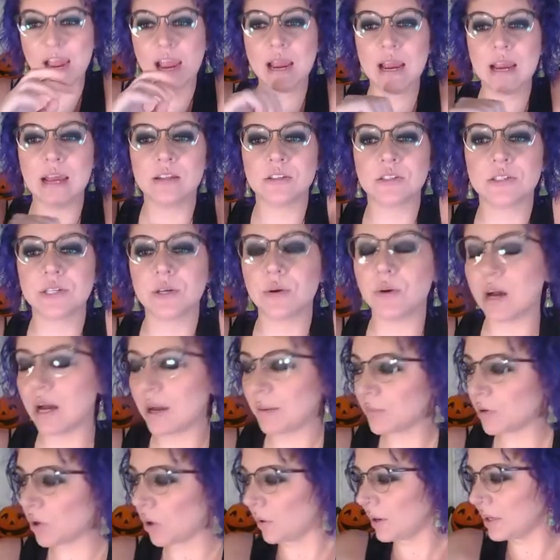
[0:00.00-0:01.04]
And so
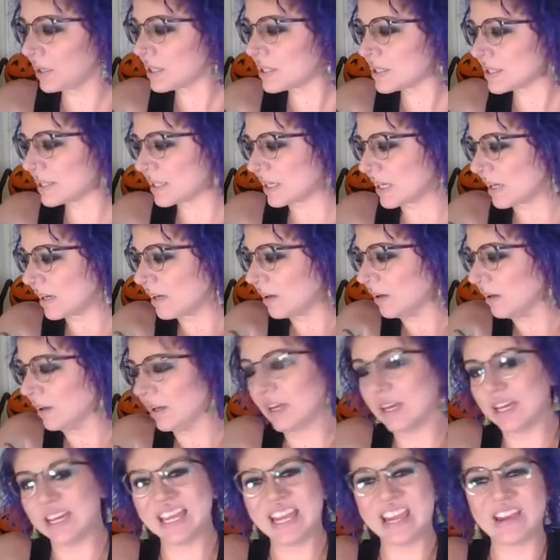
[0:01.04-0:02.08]
I'm going to see
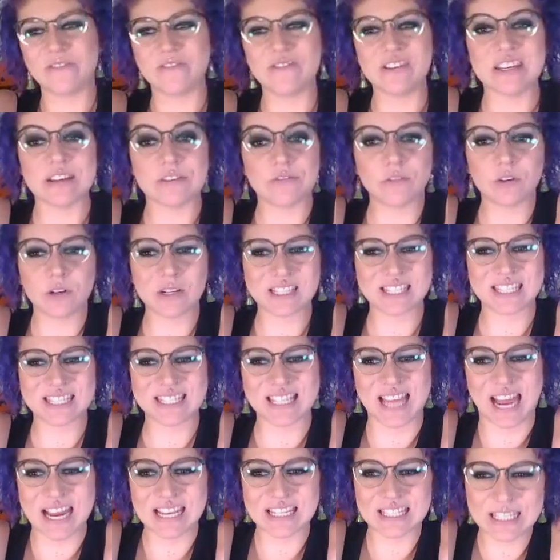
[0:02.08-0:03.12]
if different
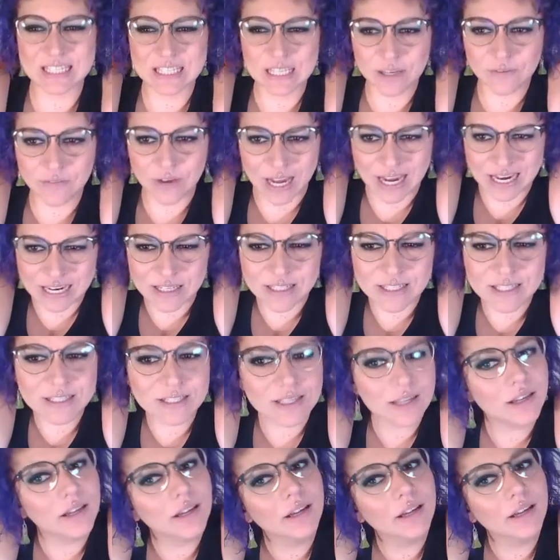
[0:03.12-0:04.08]
sizes of ice